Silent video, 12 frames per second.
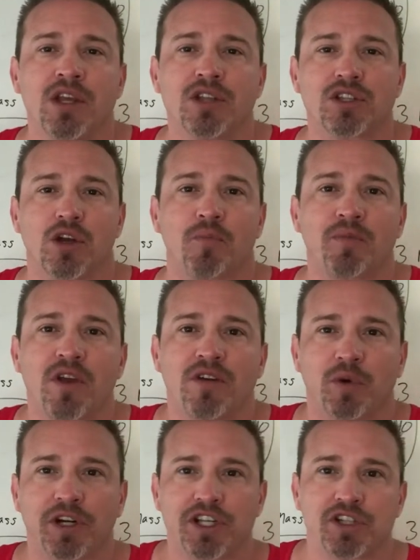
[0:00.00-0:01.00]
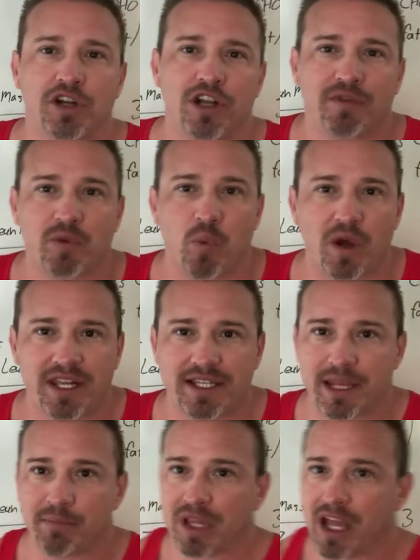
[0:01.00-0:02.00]
So we're gonna start off with what
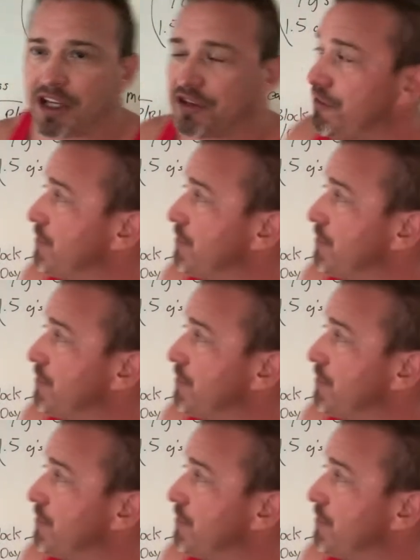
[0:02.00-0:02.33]
is a block of